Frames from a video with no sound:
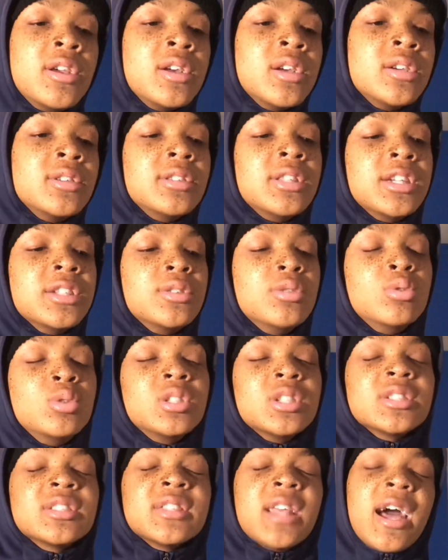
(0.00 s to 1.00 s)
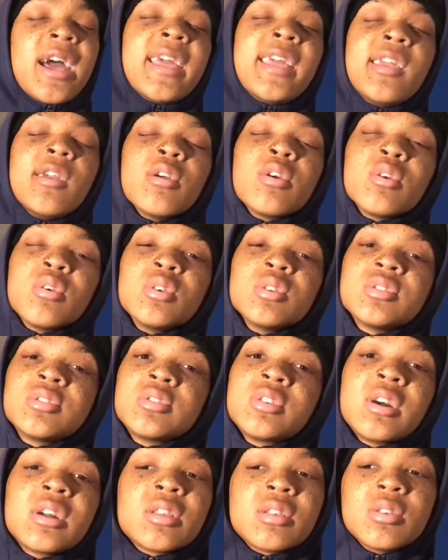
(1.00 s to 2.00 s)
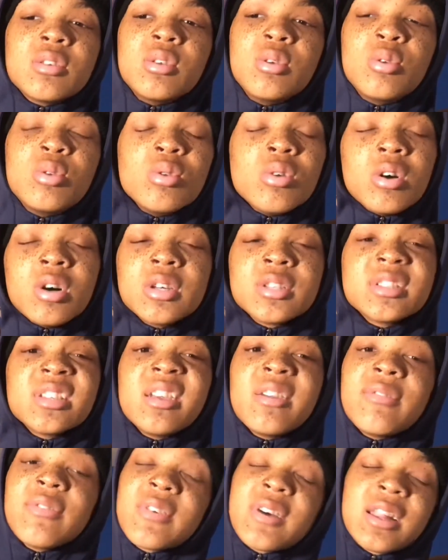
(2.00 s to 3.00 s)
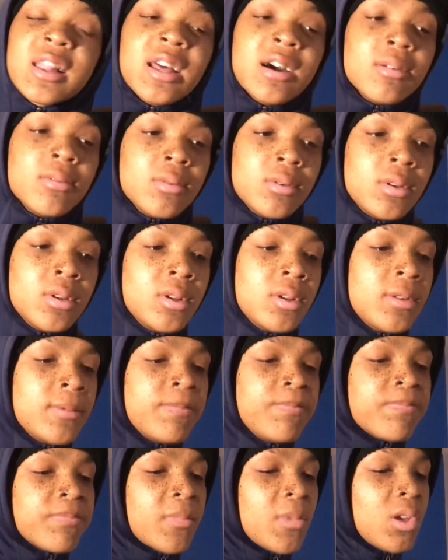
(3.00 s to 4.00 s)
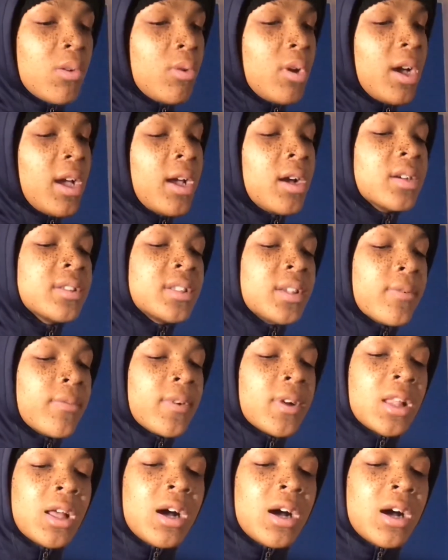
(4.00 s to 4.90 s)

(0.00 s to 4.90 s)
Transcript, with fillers: that you just not here trying to, you know what I'm saying, for clout. Well, I ain't gonna say for clout. I